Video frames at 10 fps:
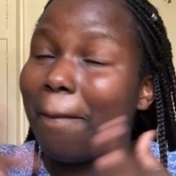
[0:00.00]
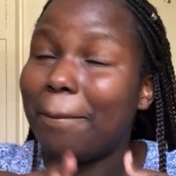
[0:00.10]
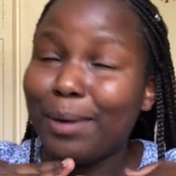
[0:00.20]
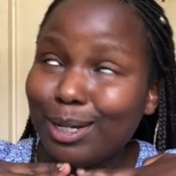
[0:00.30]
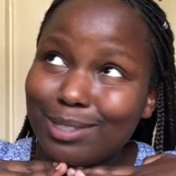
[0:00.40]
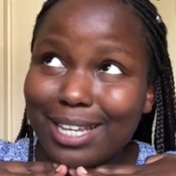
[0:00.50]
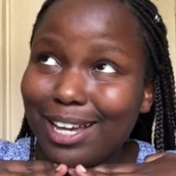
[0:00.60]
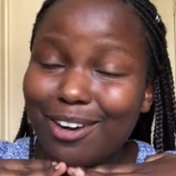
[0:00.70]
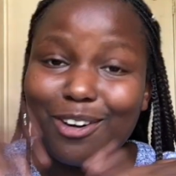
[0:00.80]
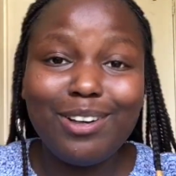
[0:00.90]
Brown
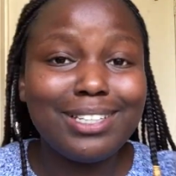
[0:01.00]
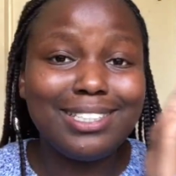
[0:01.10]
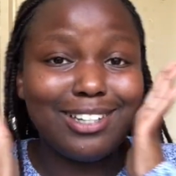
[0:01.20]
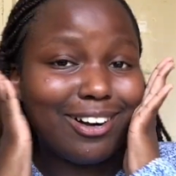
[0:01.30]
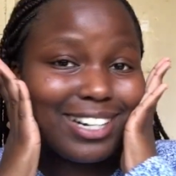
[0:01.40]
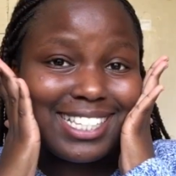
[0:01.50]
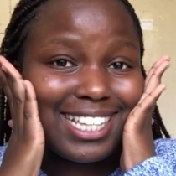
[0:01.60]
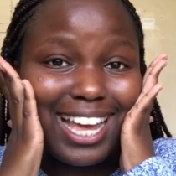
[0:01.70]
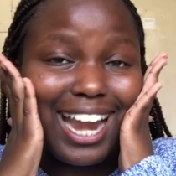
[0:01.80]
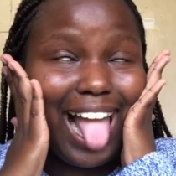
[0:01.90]
skin girl, dark
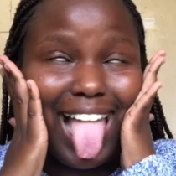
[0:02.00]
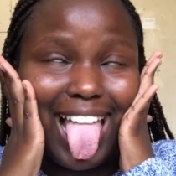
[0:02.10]
skin.